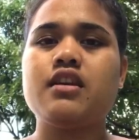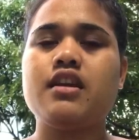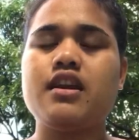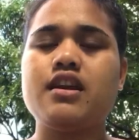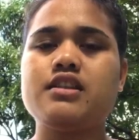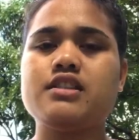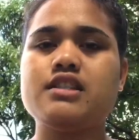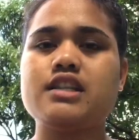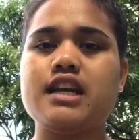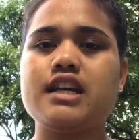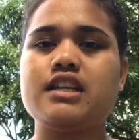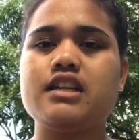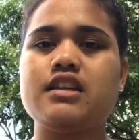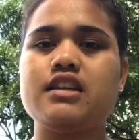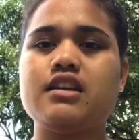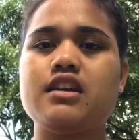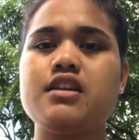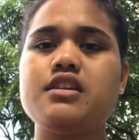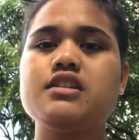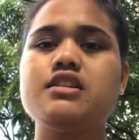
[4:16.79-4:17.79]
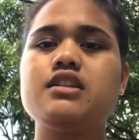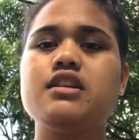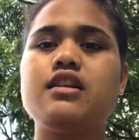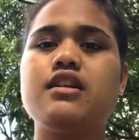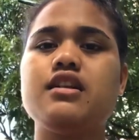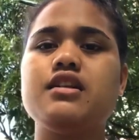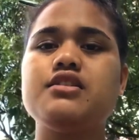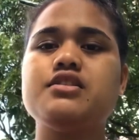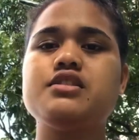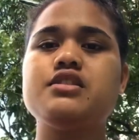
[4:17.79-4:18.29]
SIDS,
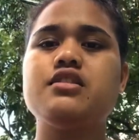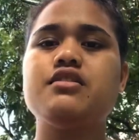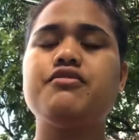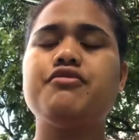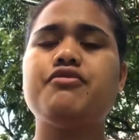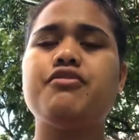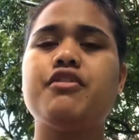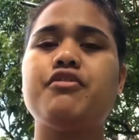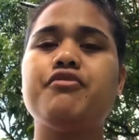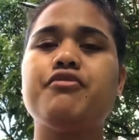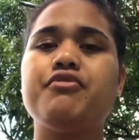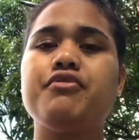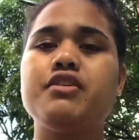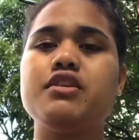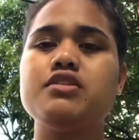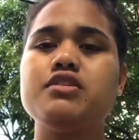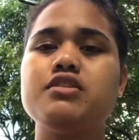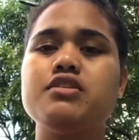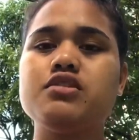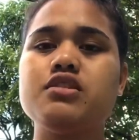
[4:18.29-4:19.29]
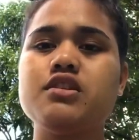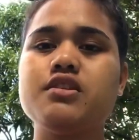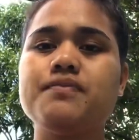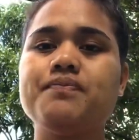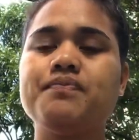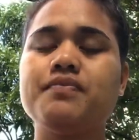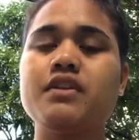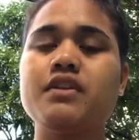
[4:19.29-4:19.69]
Lesson from Fiji,